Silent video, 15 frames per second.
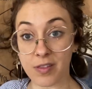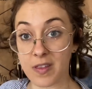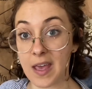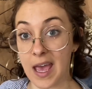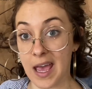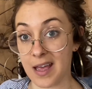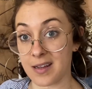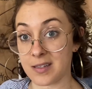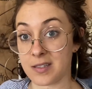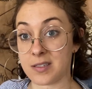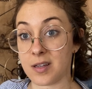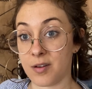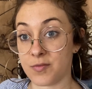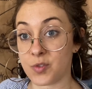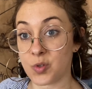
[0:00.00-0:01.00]
the end
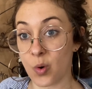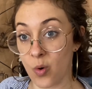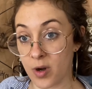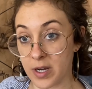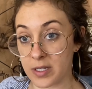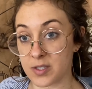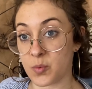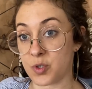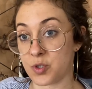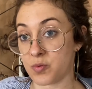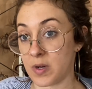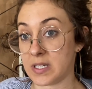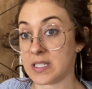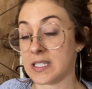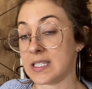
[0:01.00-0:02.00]
of Taurus, which
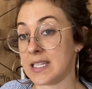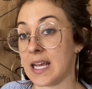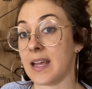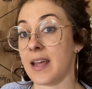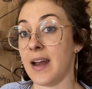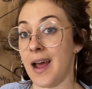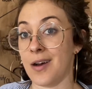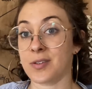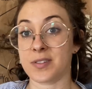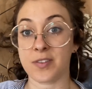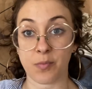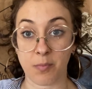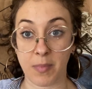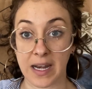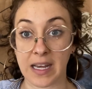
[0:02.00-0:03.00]
runs the second house
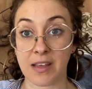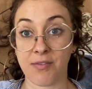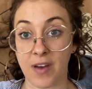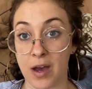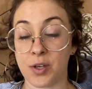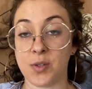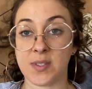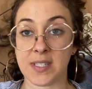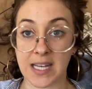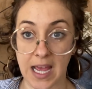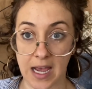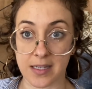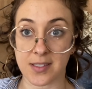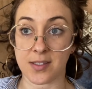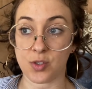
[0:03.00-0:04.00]
of money, values, and
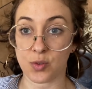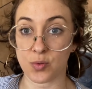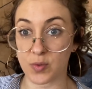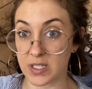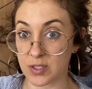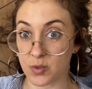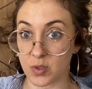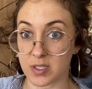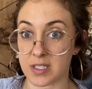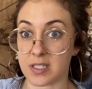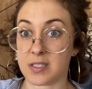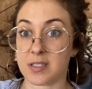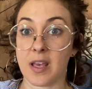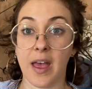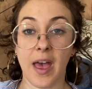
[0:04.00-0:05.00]
access to
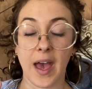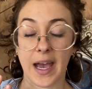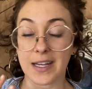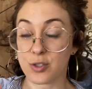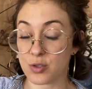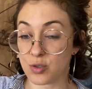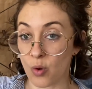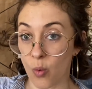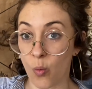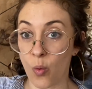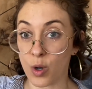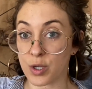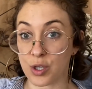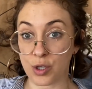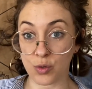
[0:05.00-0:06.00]
resources. I don't
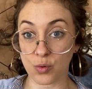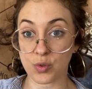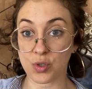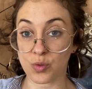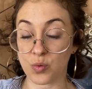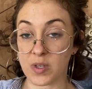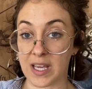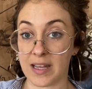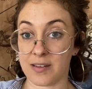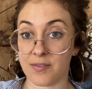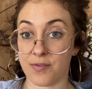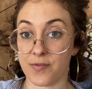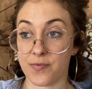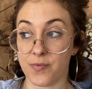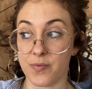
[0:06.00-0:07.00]
want you to
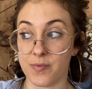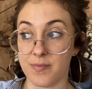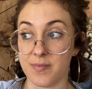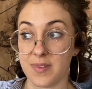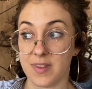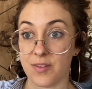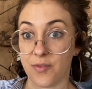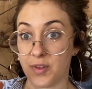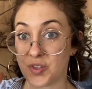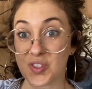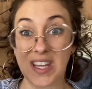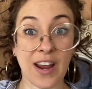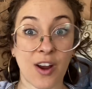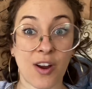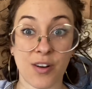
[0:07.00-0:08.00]
get
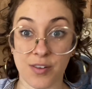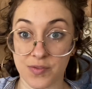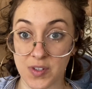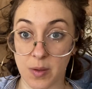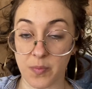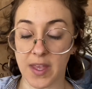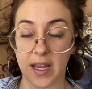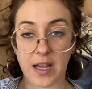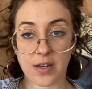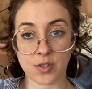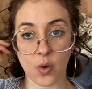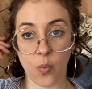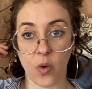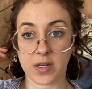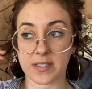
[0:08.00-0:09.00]
scared of something. I
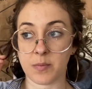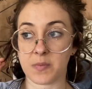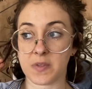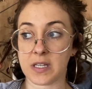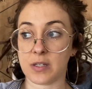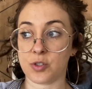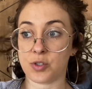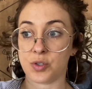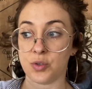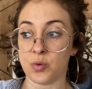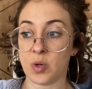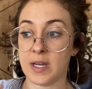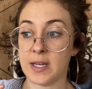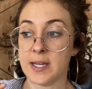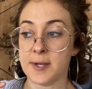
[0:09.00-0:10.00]
don't want something
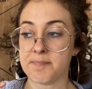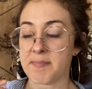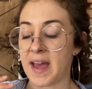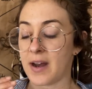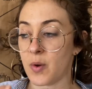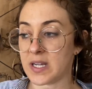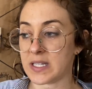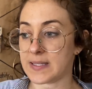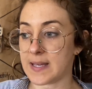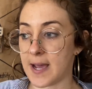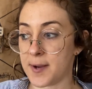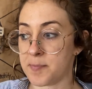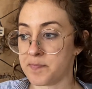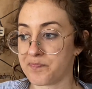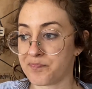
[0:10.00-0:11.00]
to, how do I
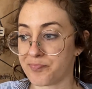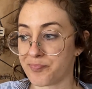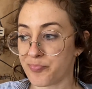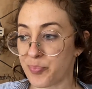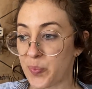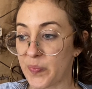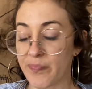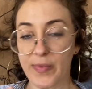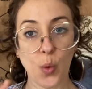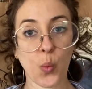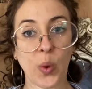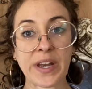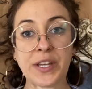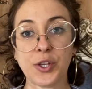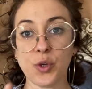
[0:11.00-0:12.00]
say?
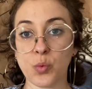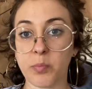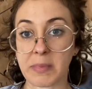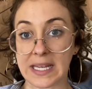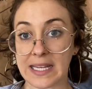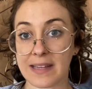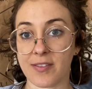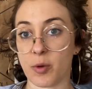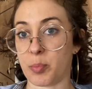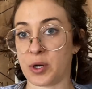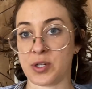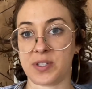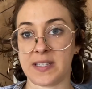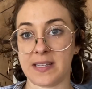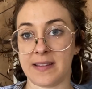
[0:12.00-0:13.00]
When you meet the
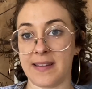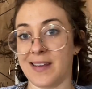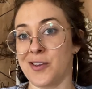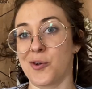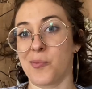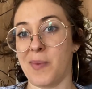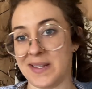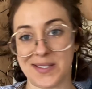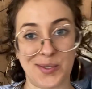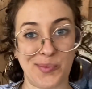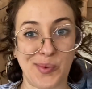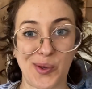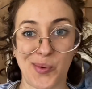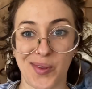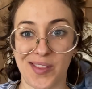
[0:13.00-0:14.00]
person that you're meant to
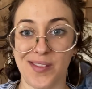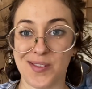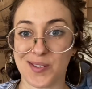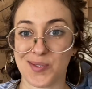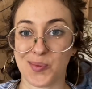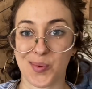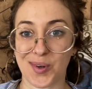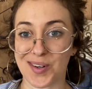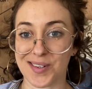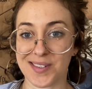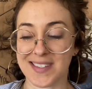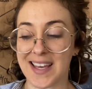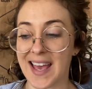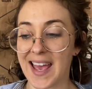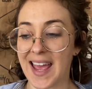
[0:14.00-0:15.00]
be with in this world,